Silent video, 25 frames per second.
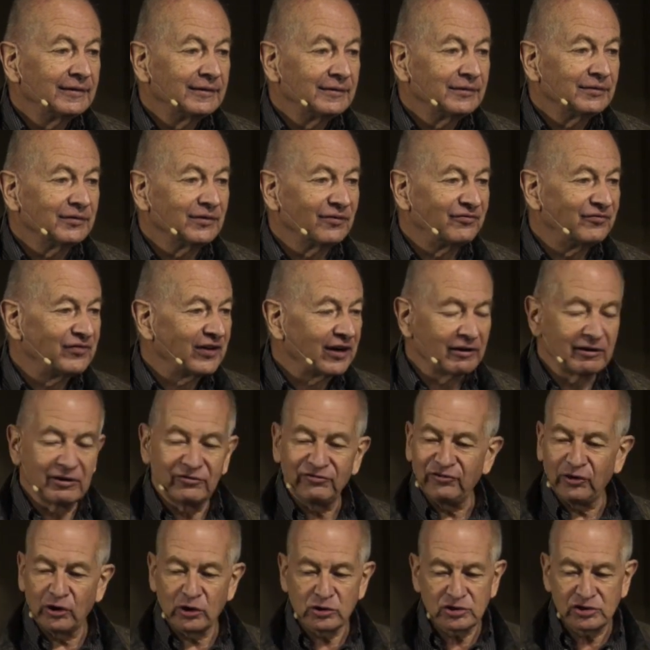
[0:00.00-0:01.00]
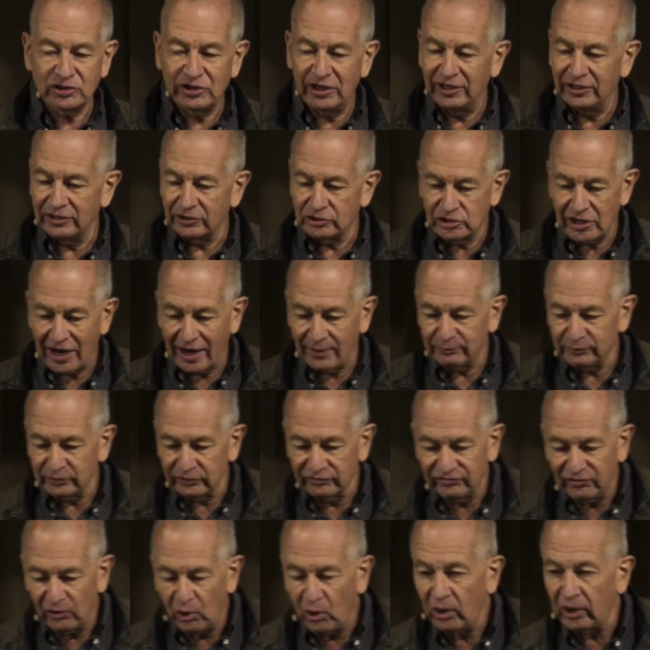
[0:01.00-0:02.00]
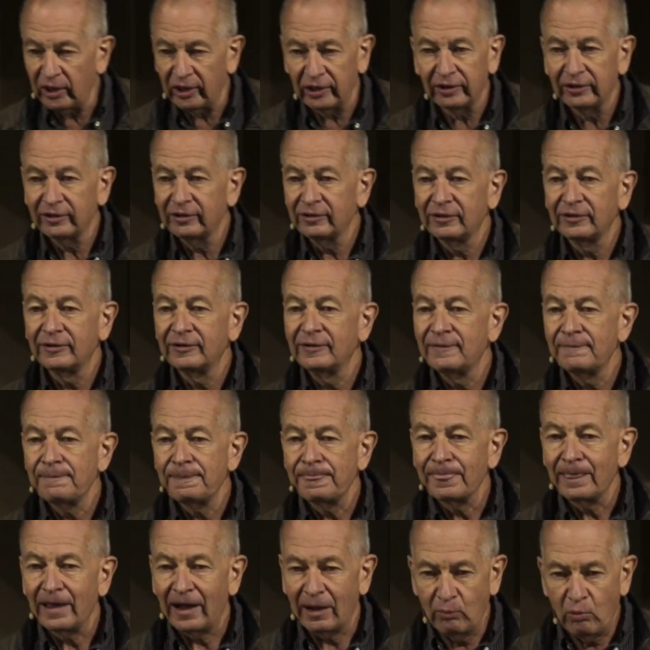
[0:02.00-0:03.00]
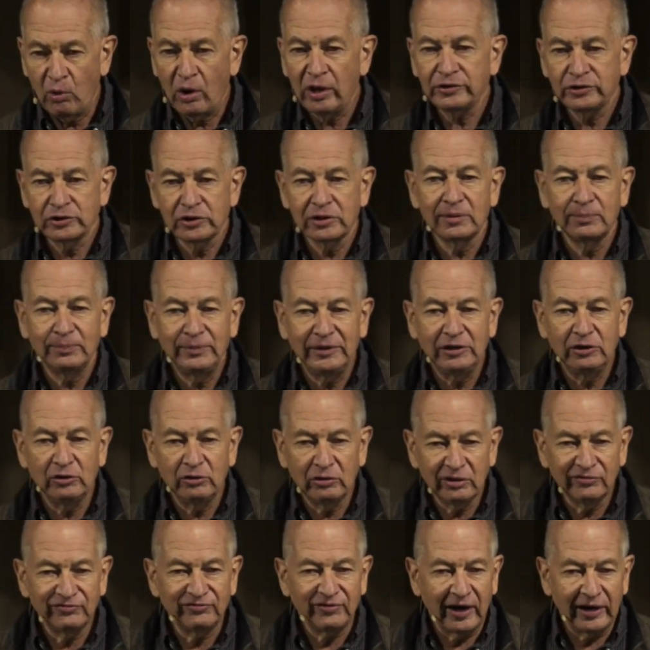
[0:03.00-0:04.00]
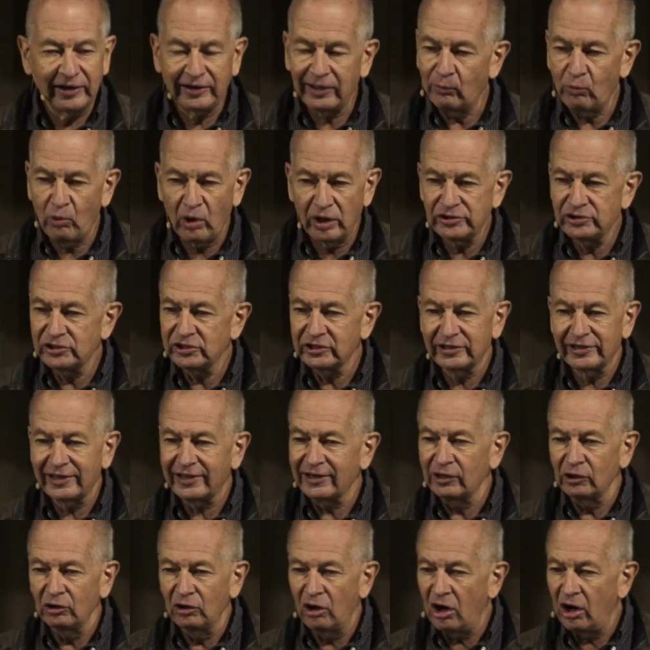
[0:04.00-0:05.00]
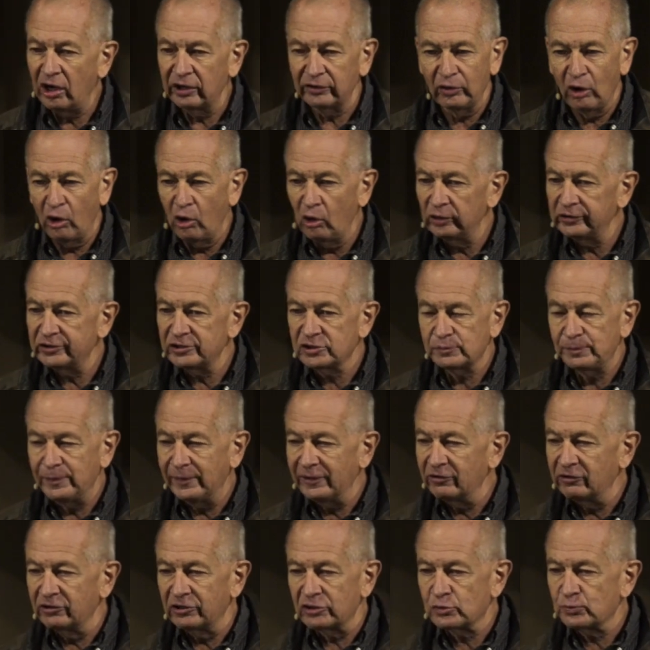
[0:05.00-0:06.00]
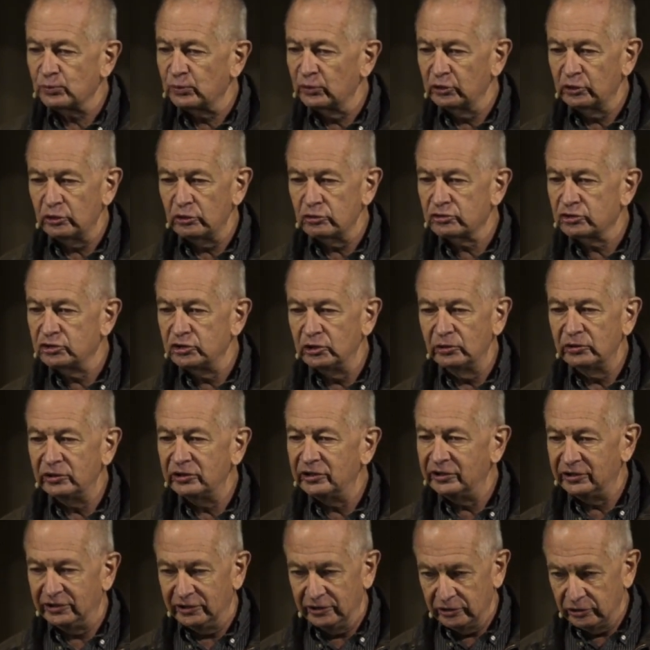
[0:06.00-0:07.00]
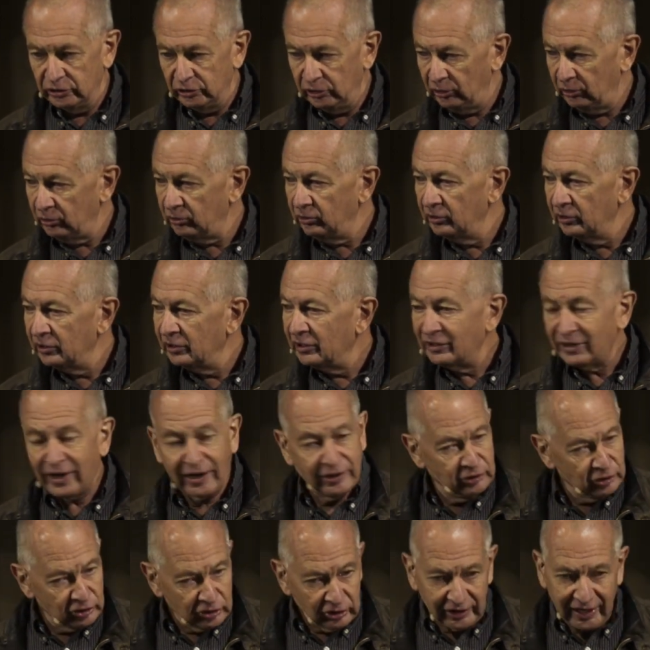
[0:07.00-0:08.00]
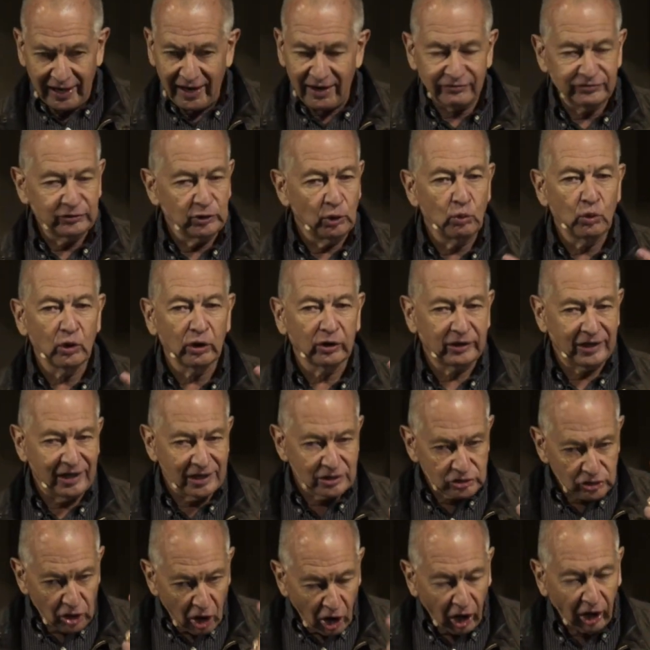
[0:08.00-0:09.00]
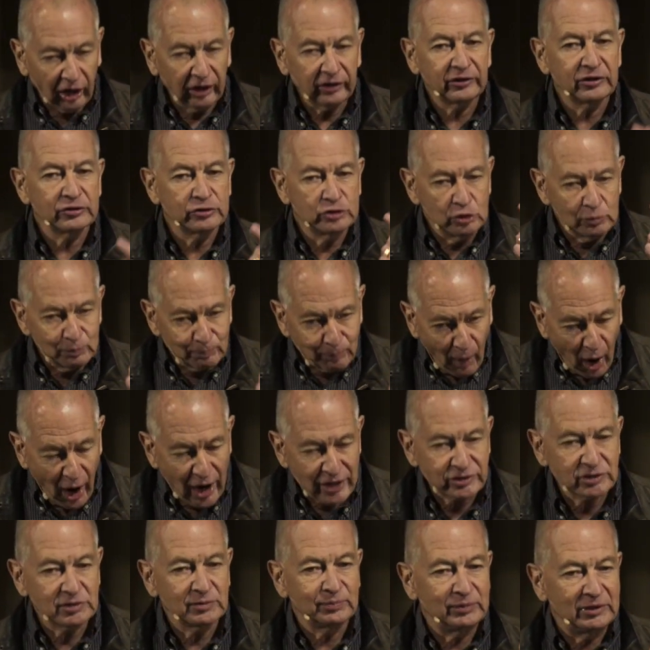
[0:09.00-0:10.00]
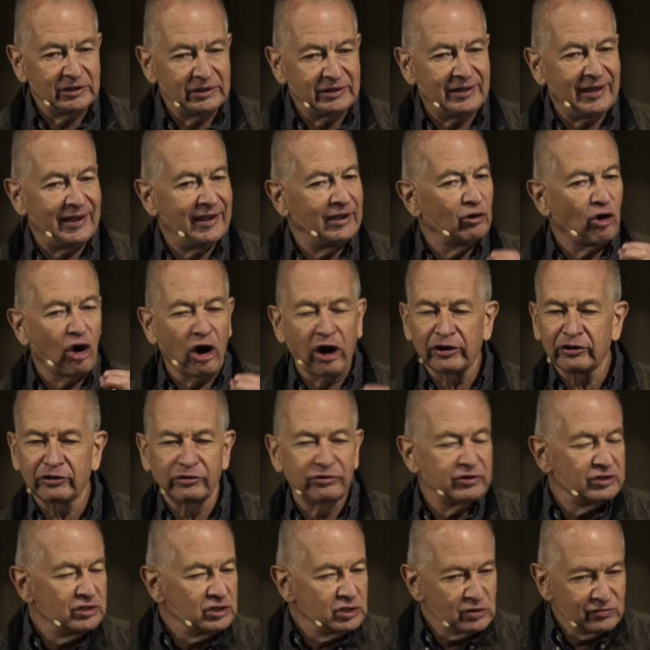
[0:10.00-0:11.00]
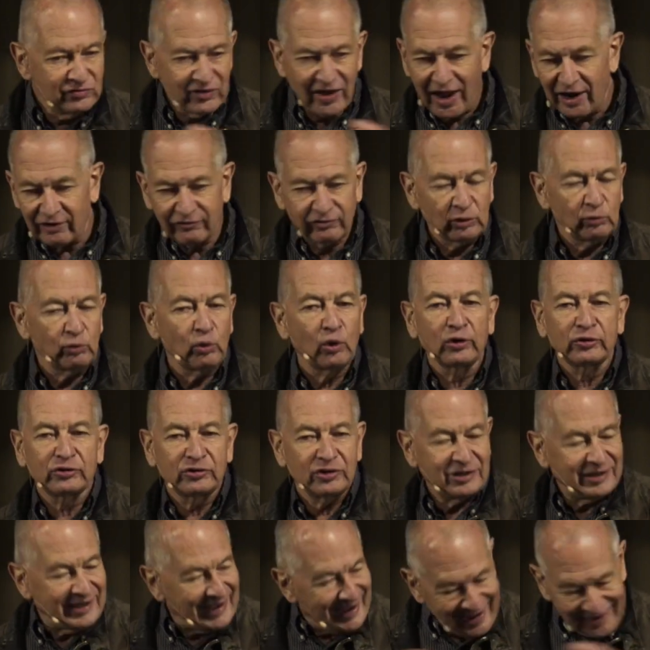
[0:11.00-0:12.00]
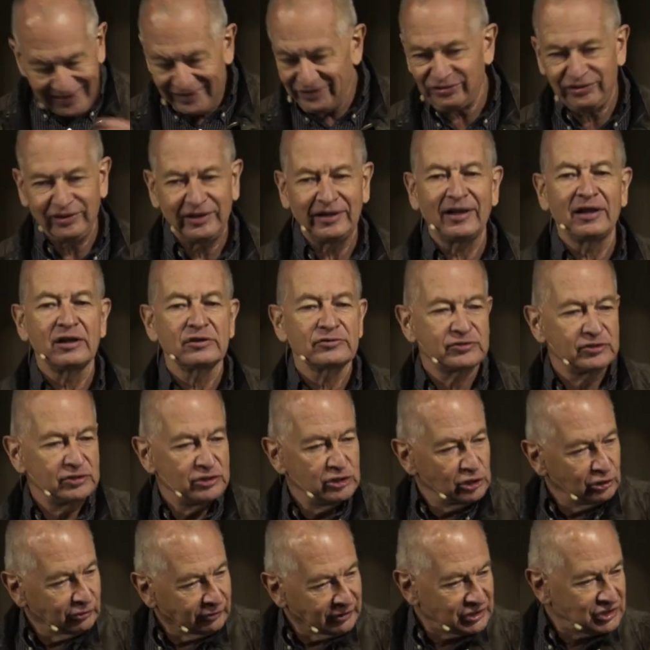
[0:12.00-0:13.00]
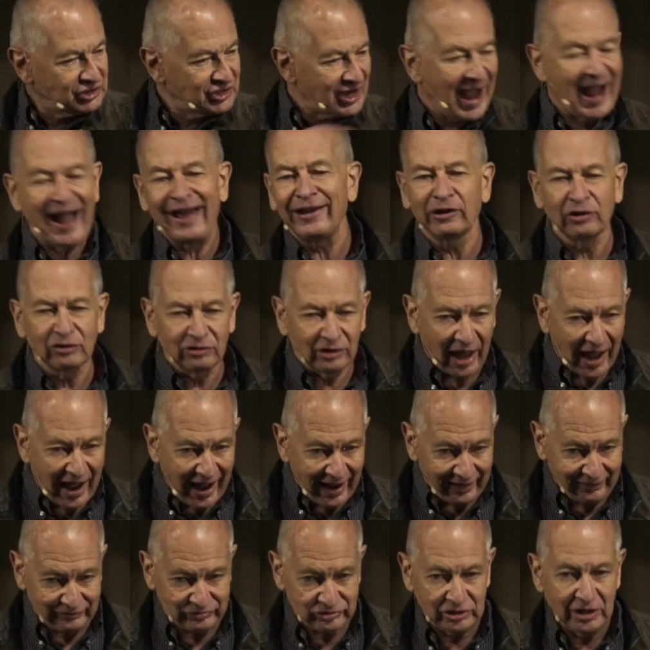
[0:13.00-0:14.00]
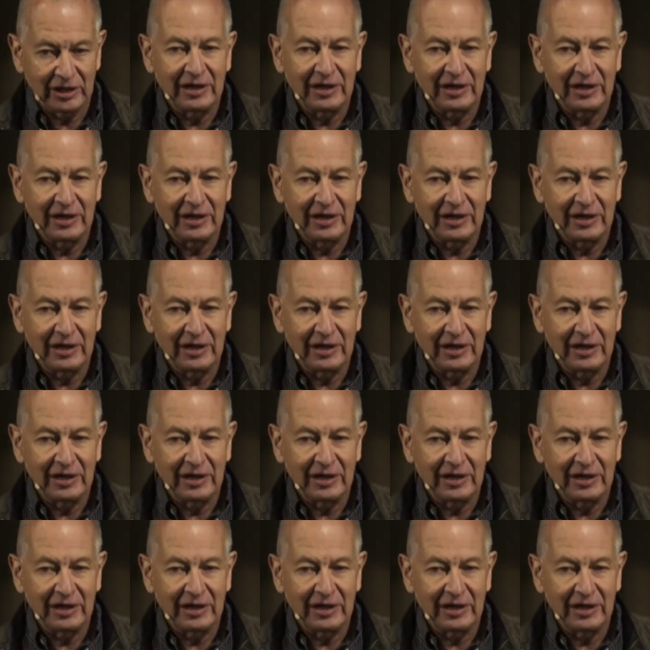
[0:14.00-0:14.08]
The very first thing, chapter 4. I want you to be unified. I want you to get along. The Holy Spirit has produced unity in you. Now, you're going to have to work as hard as you possibly can, harder than you've ever worked at anything else in your entire lives.